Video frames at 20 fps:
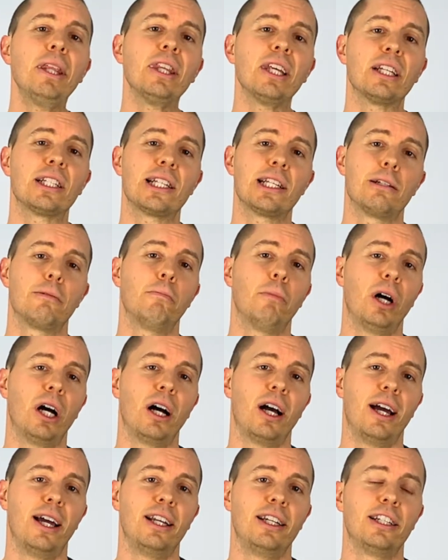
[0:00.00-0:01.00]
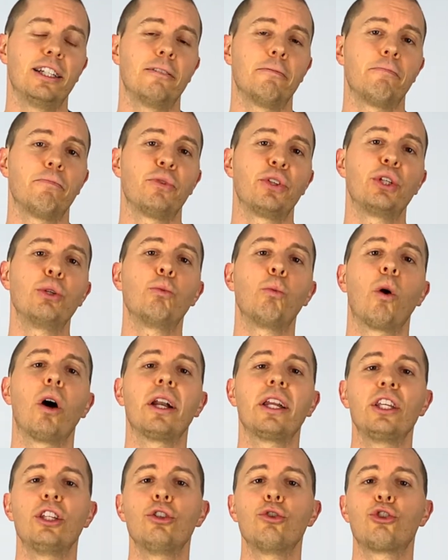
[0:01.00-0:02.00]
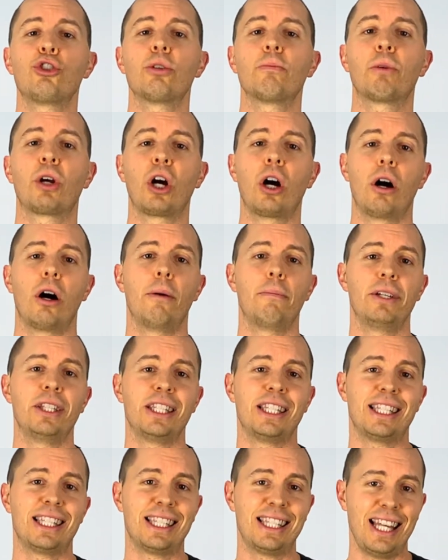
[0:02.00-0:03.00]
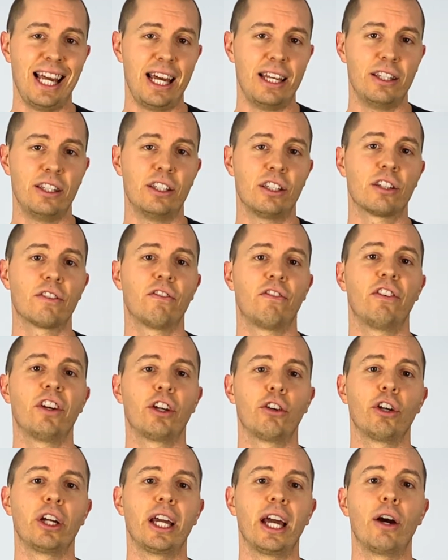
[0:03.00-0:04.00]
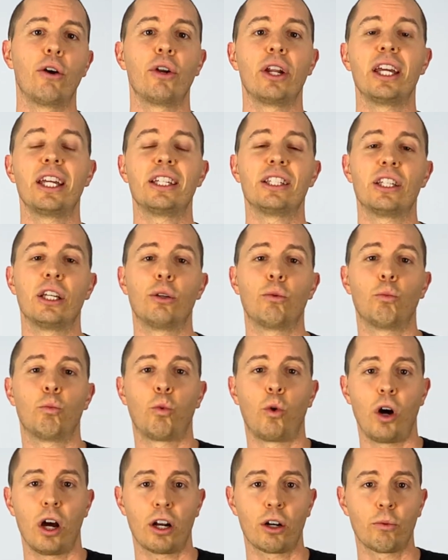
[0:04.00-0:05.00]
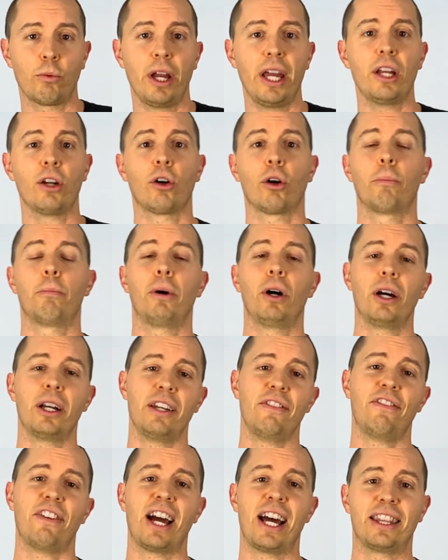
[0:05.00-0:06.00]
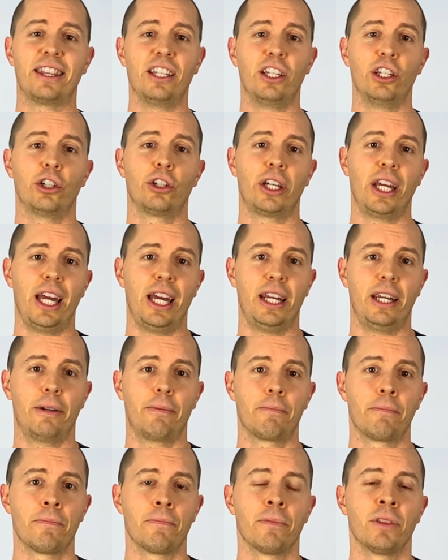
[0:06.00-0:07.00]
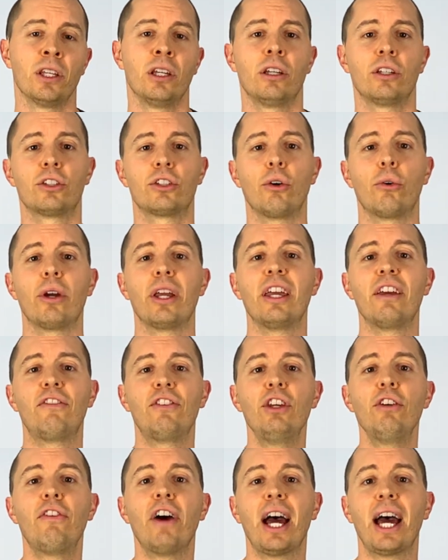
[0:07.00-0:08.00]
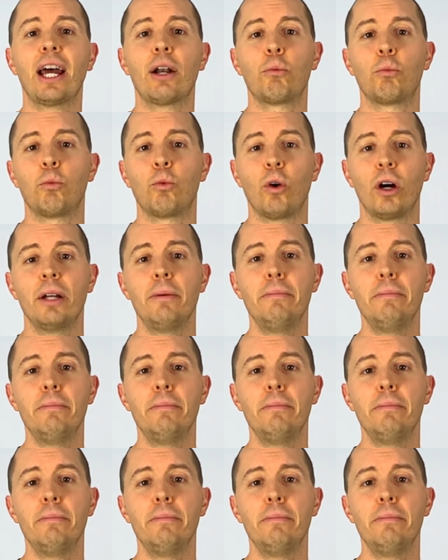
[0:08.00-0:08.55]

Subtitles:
this in mind, you want to use some common sense figuring out, is it water weight or body fat that you're gaining? So if you've had one